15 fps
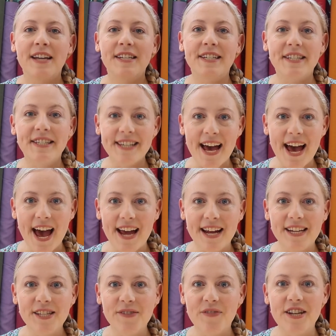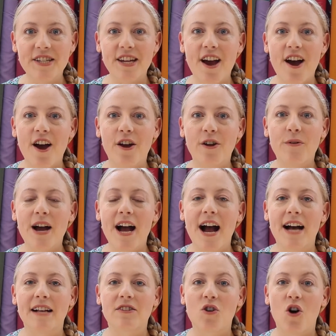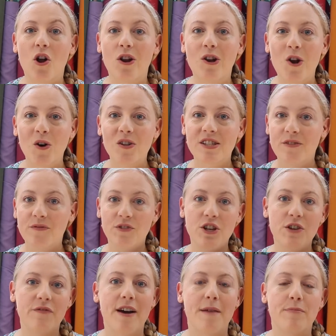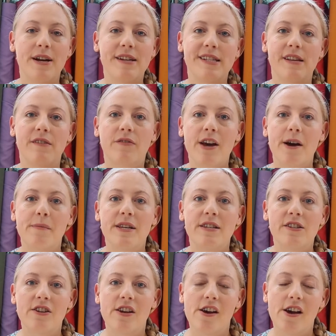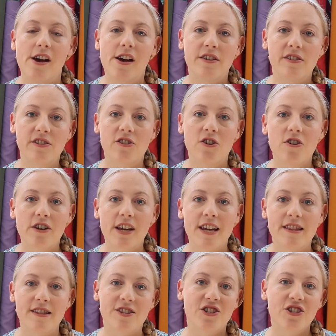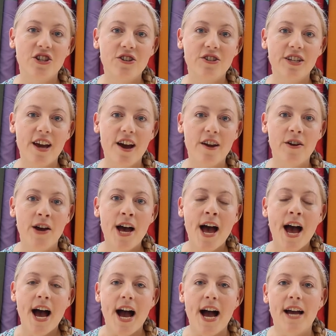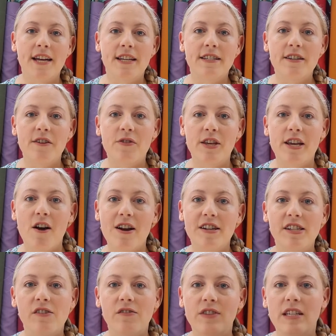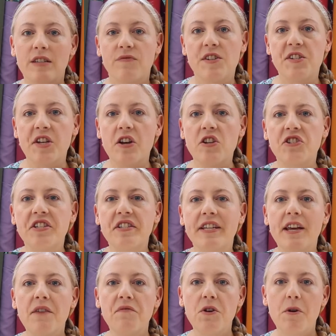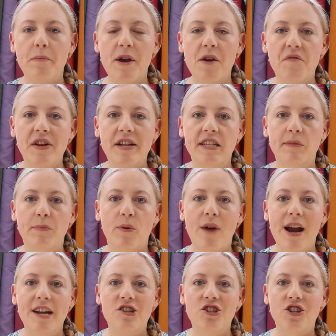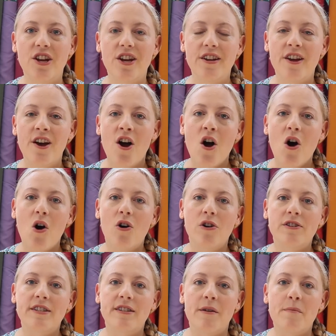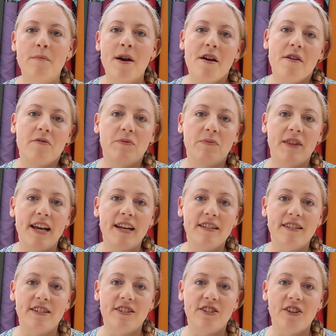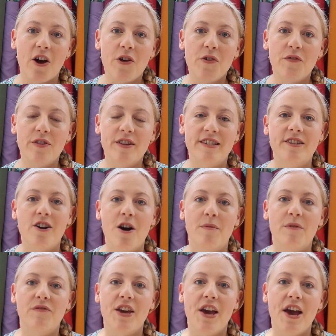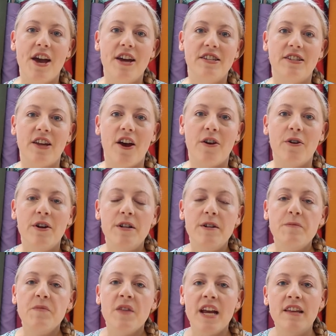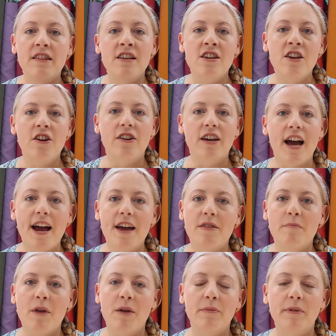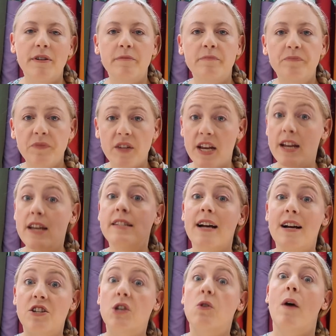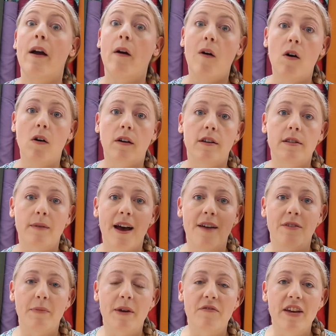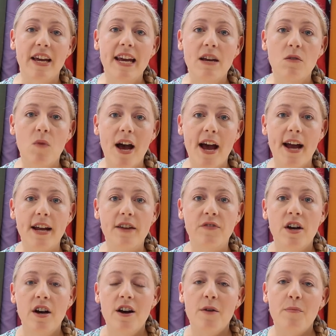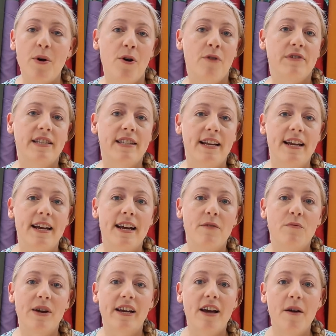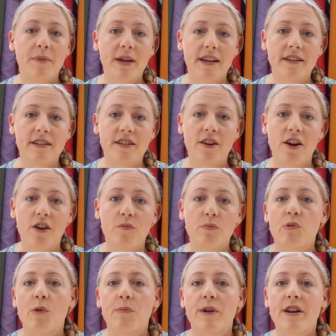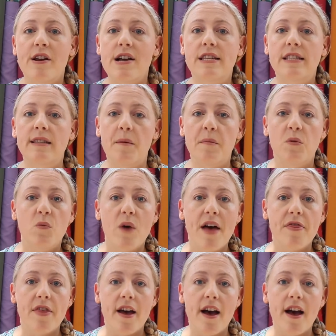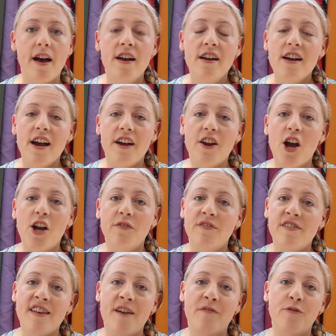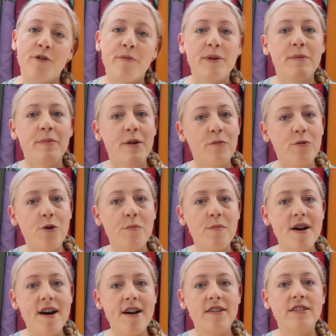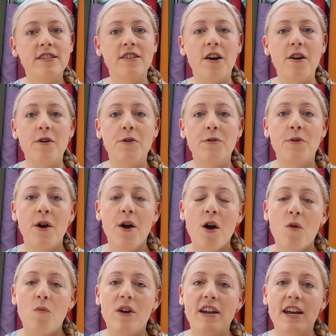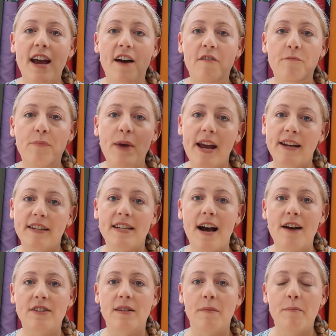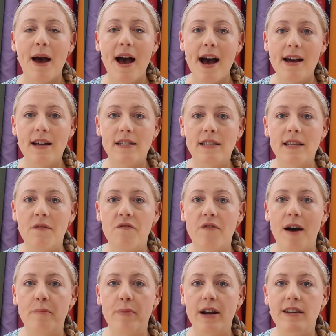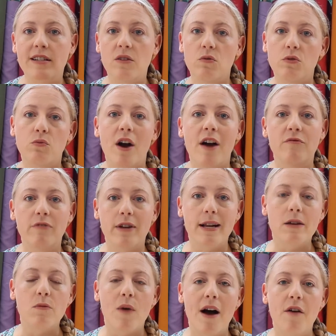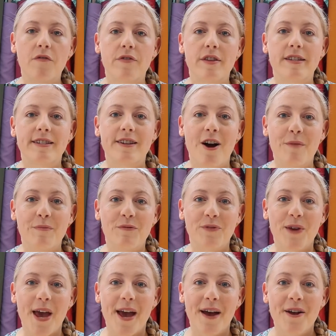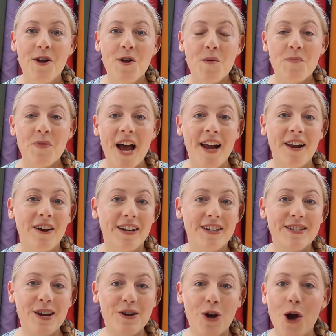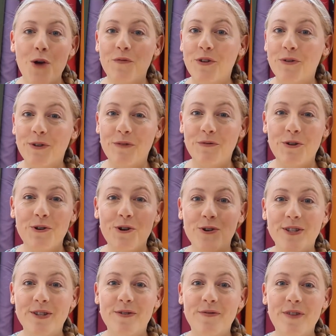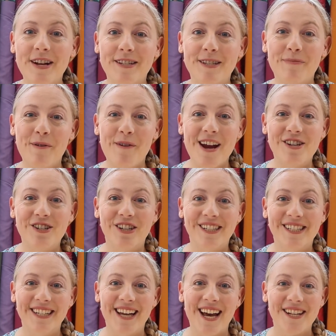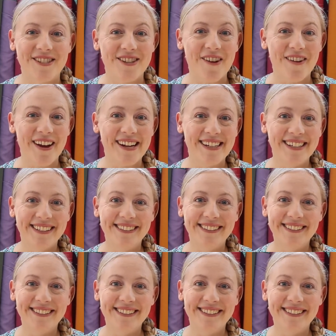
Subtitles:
Today's video has got lots of new fabrics that have come into stock in the studio, and the idea of this video is just to give you a bit of inspiration on some things to sew for this time of year. So in the UK at the moment it is actually quite hot because we're having a bit of a heat wave, but obviously we're coming into proper nice summer weather and hopefully therefore it'll be a bit warmer. So we have picked out some patterns and fabrics that would work really well for this time of year. And like I said, hopefully it'll give you lots of inspiration to get sewing.